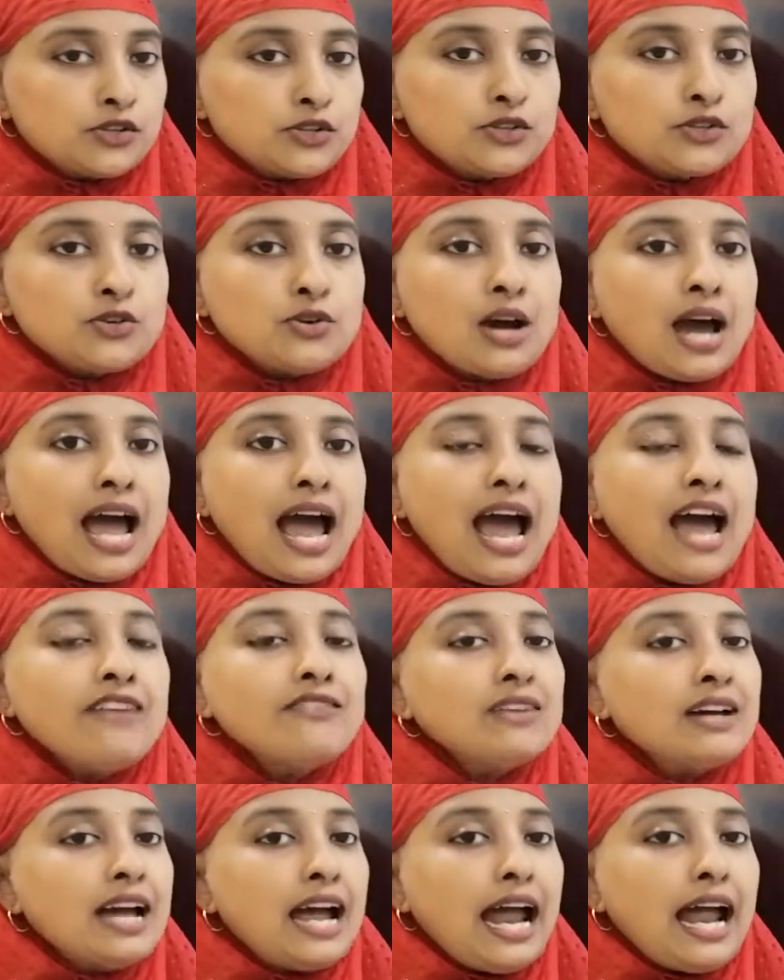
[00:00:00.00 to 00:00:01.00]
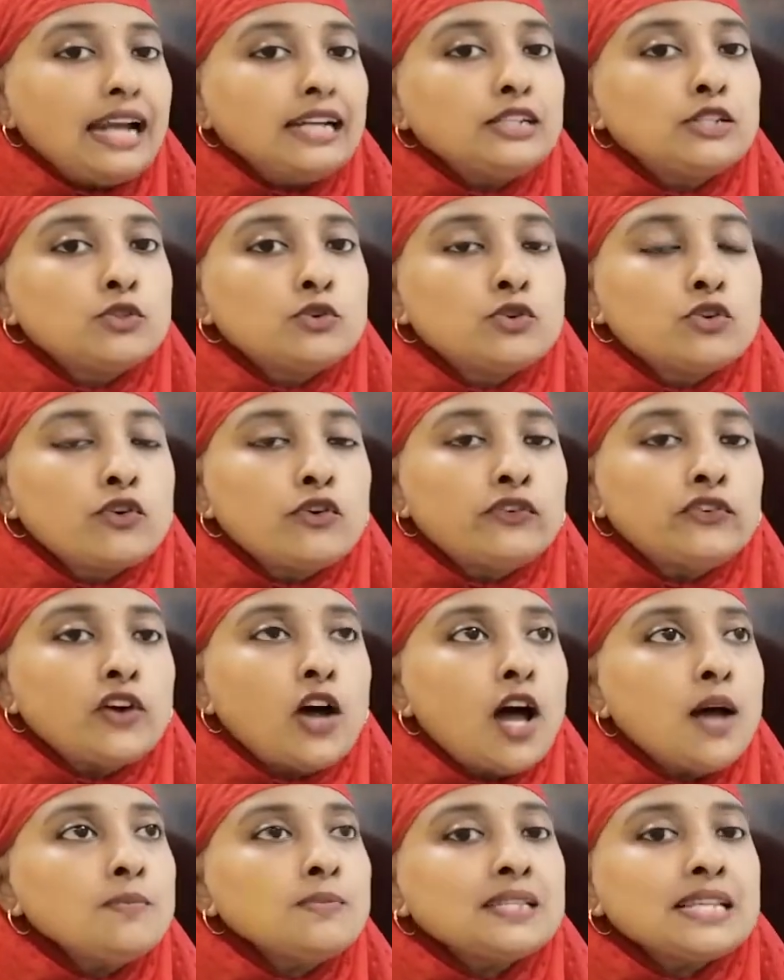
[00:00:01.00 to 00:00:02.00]
to have and to do
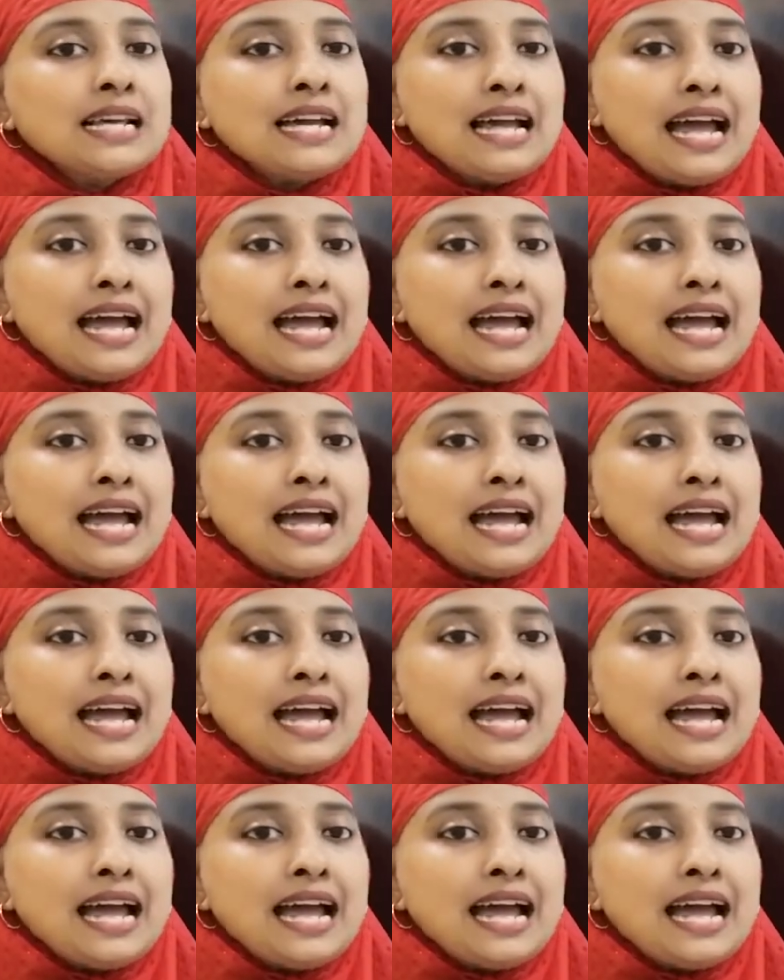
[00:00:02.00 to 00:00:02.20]
forms.